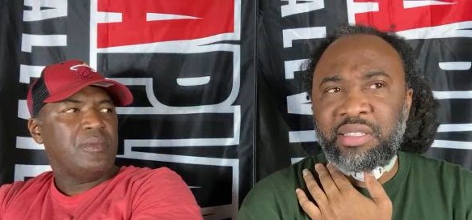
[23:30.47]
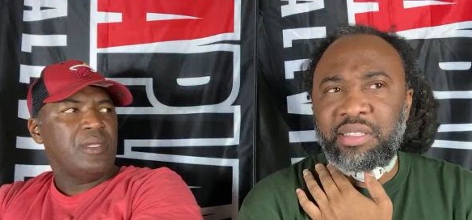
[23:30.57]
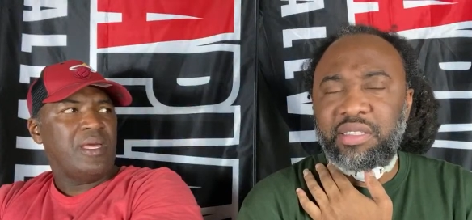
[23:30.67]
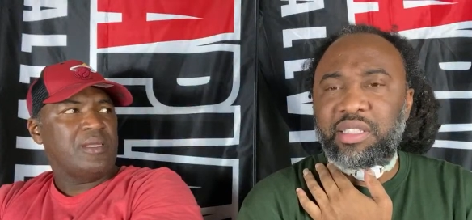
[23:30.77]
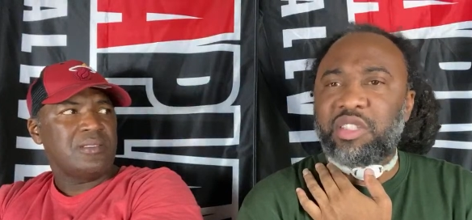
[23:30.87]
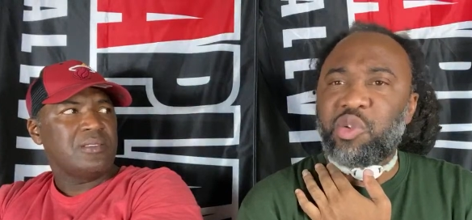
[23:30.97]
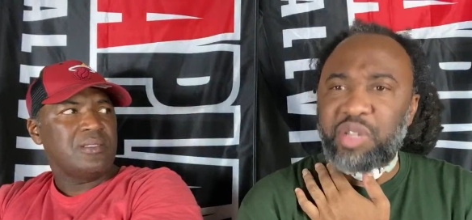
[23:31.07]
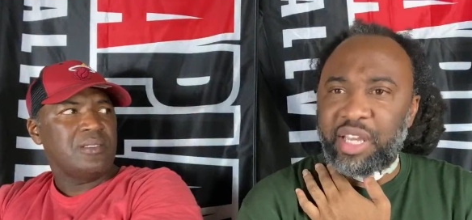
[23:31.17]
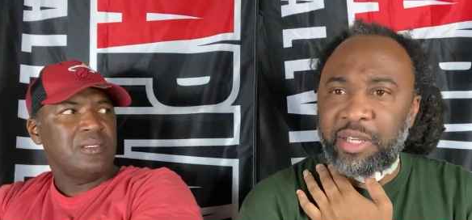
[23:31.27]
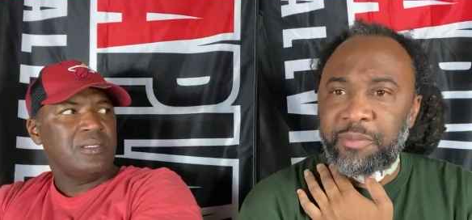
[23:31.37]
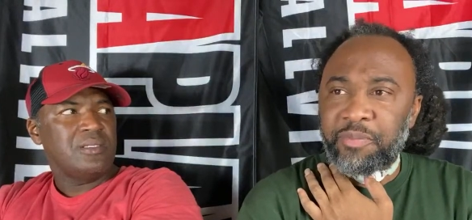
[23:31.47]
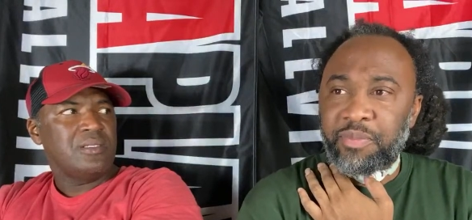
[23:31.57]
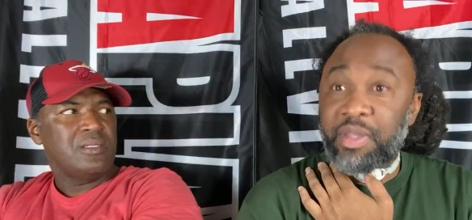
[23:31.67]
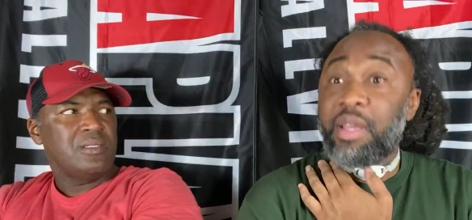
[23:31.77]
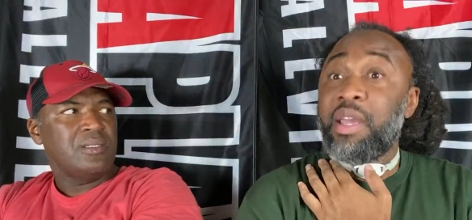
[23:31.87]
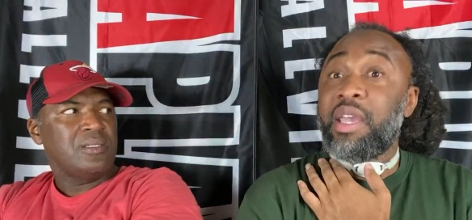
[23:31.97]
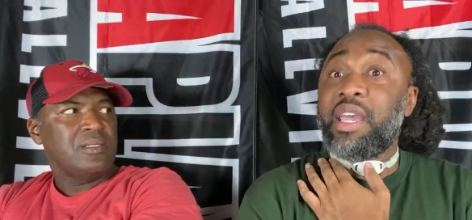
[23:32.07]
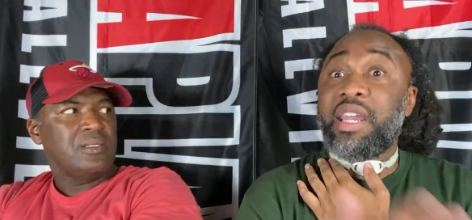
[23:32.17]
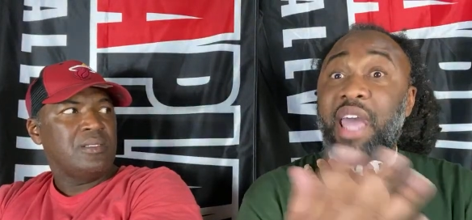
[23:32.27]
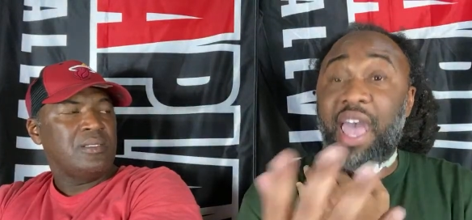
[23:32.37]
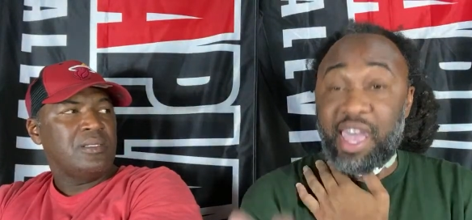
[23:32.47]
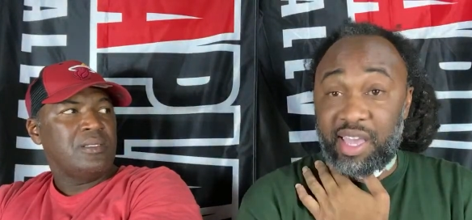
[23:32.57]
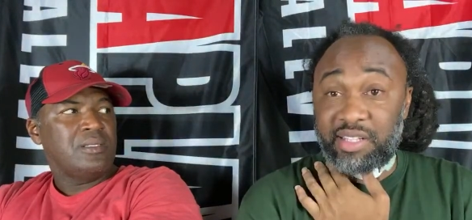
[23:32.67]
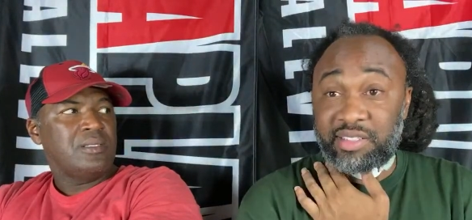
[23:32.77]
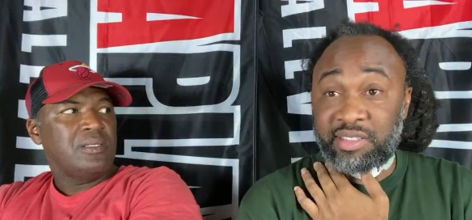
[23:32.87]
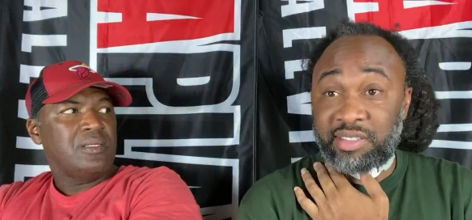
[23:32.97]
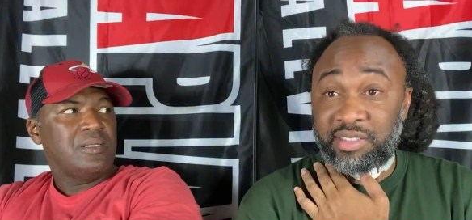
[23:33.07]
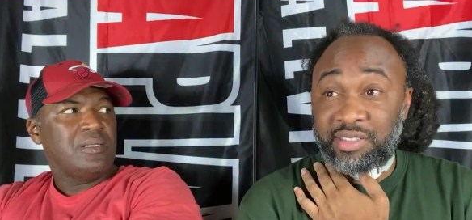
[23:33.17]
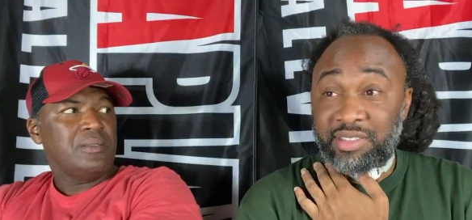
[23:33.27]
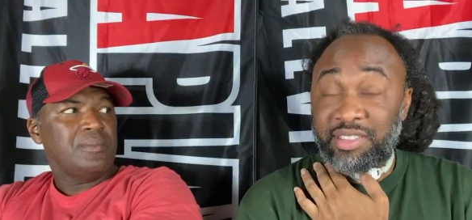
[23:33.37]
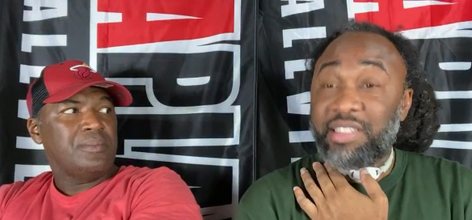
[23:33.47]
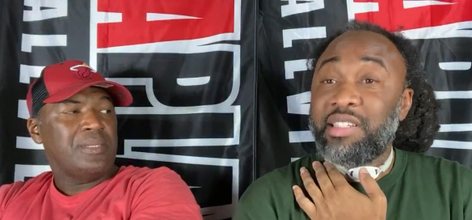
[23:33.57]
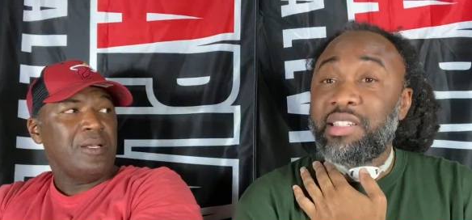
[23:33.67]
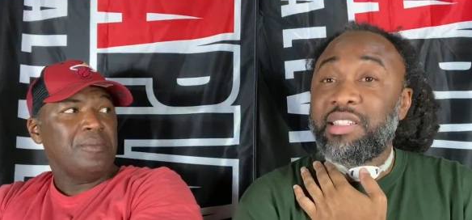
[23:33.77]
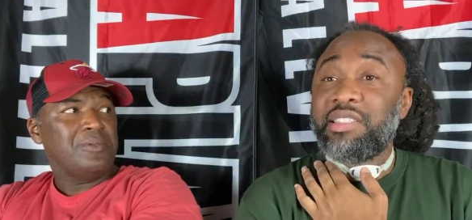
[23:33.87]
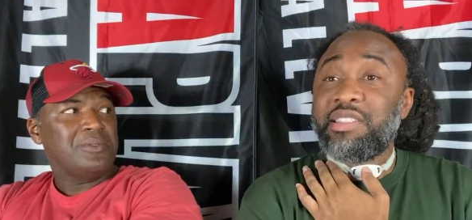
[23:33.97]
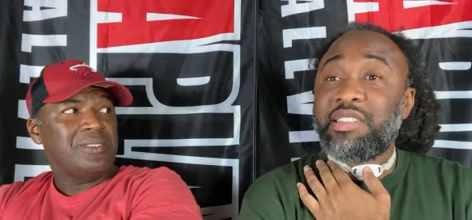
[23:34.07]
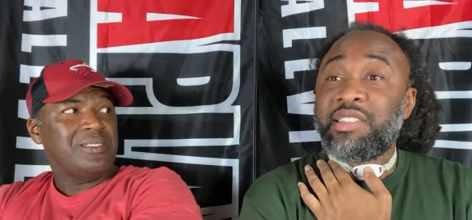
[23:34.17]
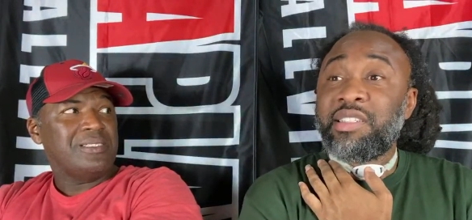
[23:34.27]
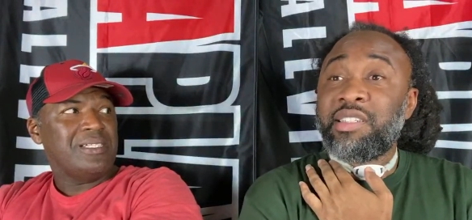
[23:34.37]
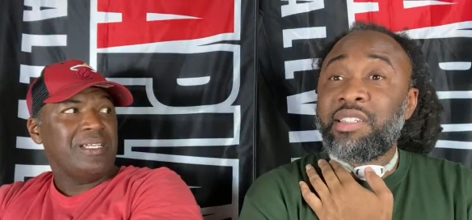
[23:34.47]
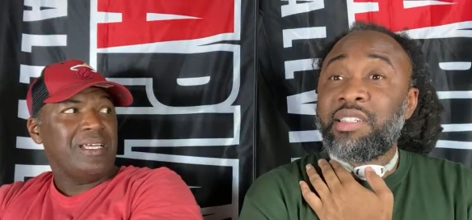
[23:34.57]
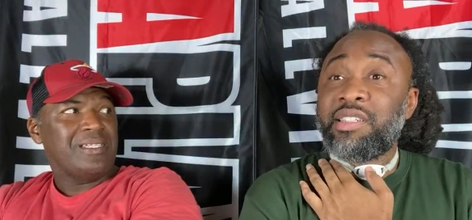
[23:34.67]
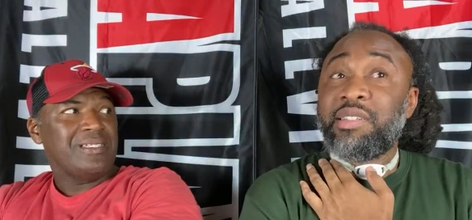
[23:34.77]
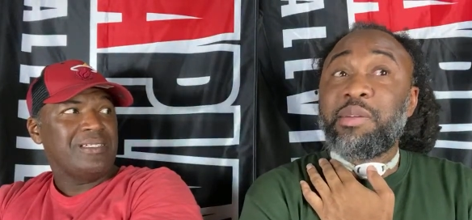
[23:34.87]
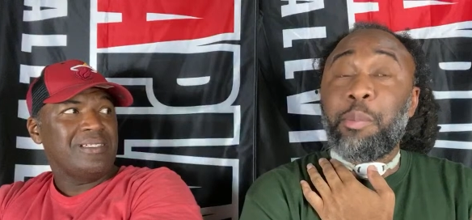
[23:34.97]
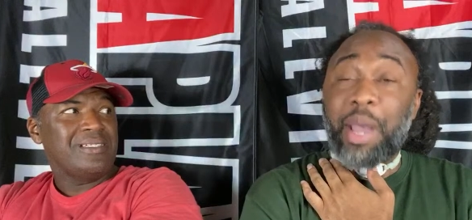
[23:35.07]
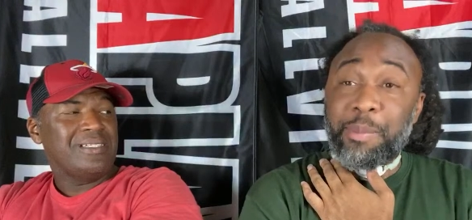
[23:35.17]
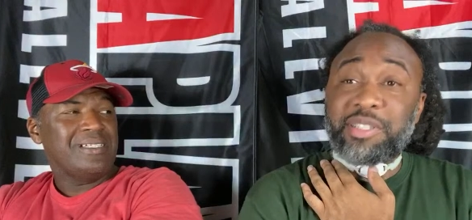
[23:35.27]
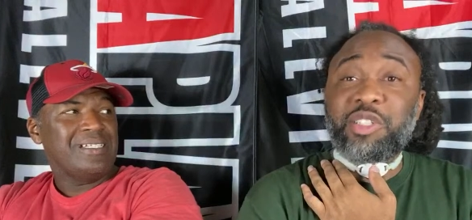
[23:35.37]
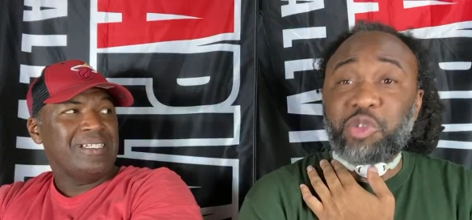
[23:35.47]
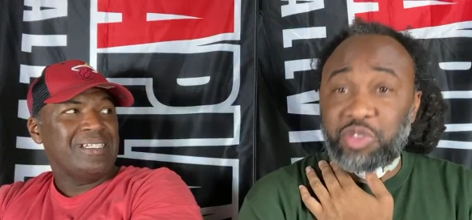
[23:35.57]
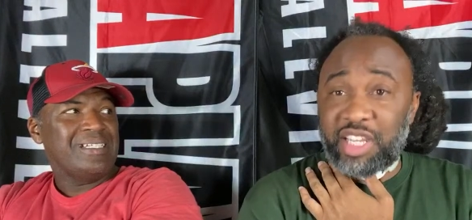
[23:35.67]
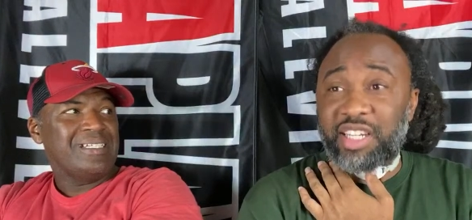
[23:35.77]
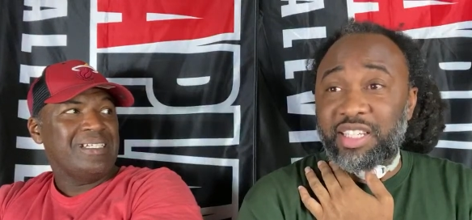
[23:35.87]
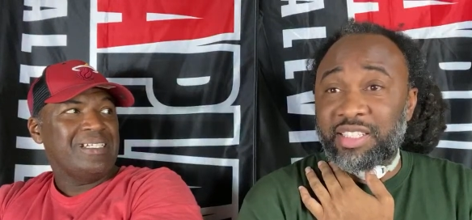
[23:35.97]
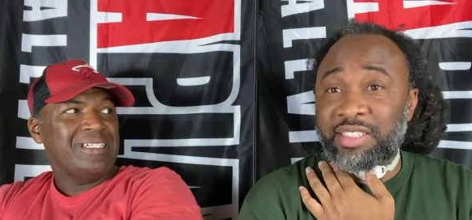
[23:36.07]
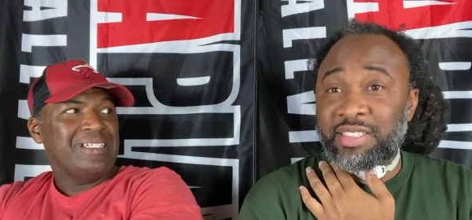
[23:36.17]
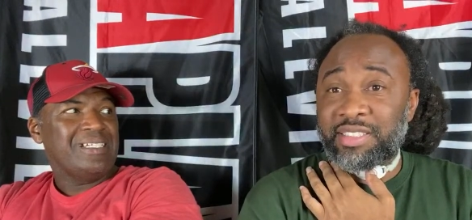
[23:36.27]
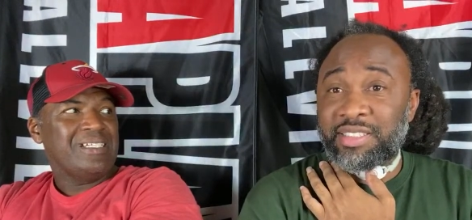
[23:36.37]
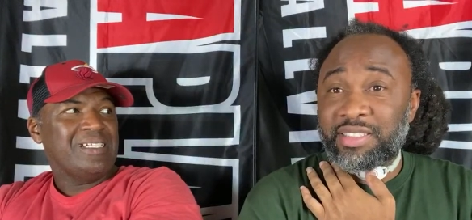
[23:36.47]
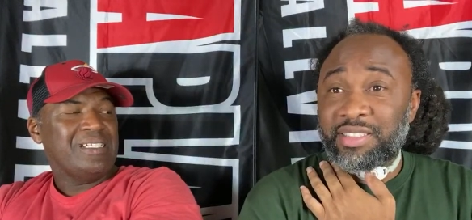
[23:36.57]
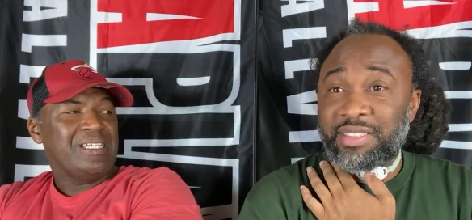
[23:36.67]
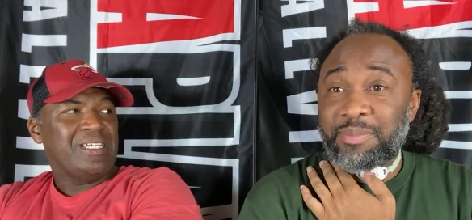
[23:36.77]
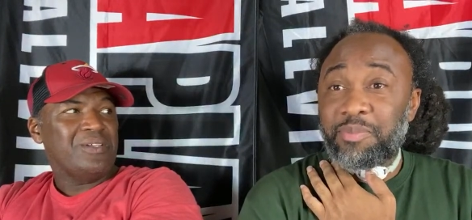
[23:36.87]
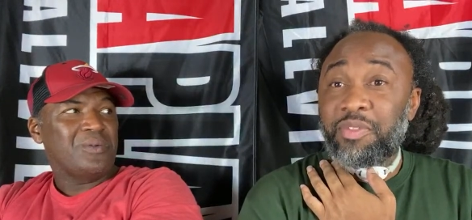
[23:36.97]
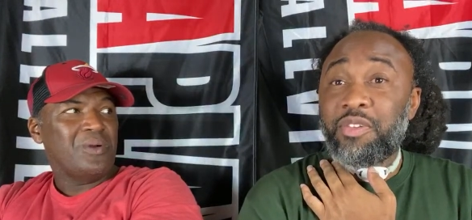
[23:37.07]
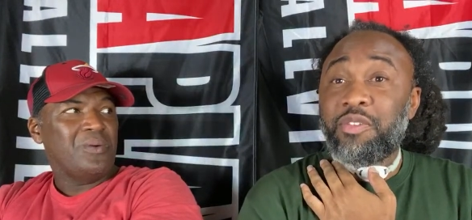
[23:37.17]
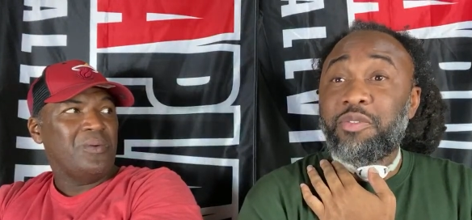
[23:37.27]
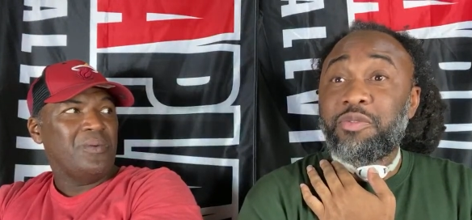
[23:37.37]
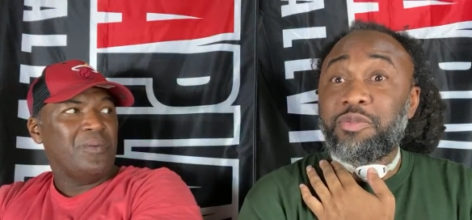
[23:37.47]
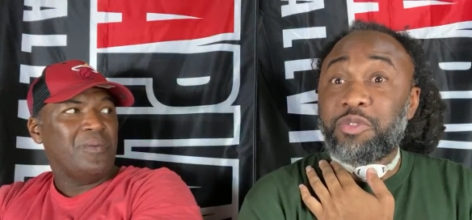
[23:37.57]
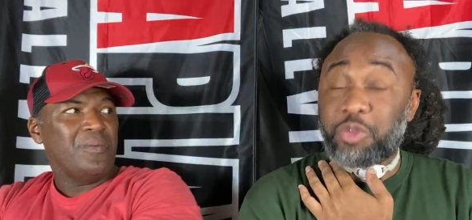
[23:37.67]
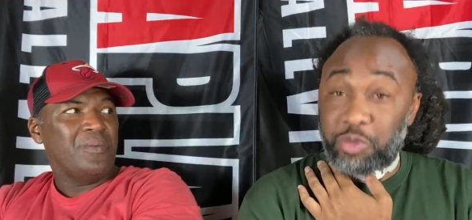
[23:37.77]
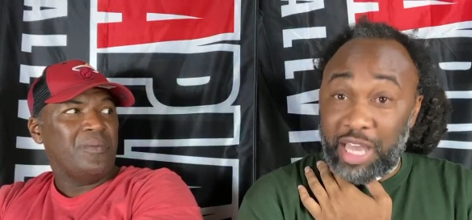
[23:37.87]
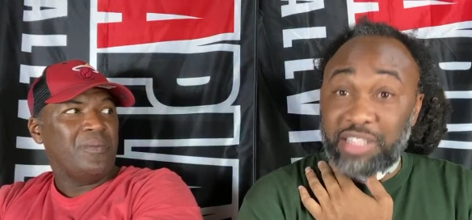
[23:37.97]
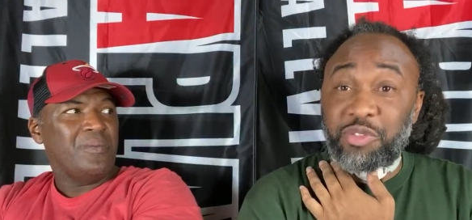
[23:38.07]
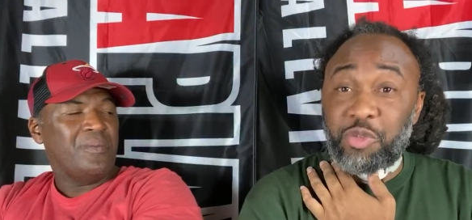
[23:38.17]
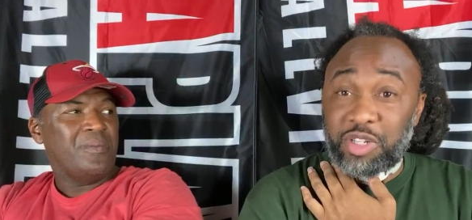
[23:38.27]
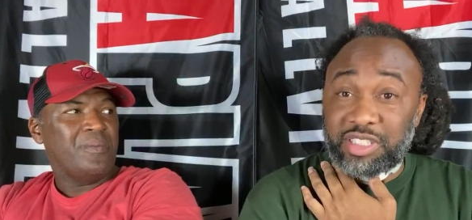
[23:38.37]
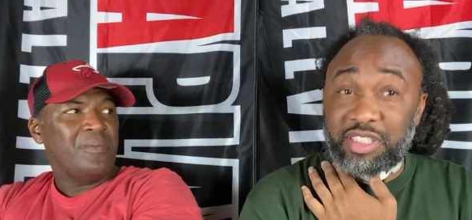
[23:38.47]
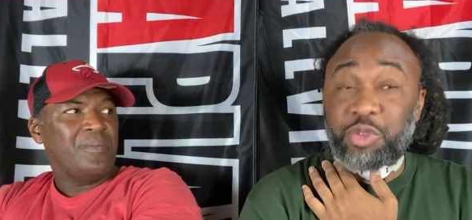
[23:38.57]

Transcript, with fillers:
Speaker 1: to do that. And it has.
Speaker 2: Larry Blustein said it has
Speaker 1: Miami Central did it. In a row? 2014,